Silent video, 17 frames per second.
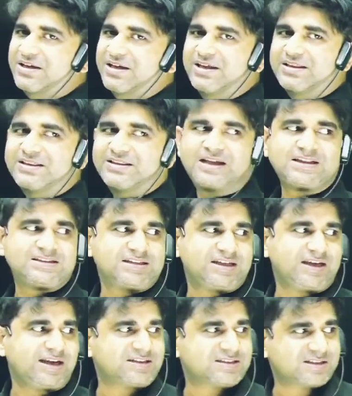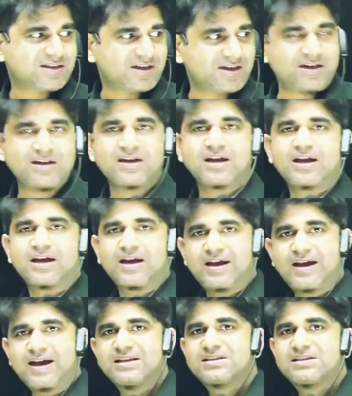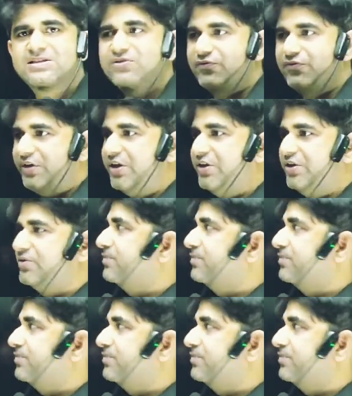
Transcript: that its color gets fade.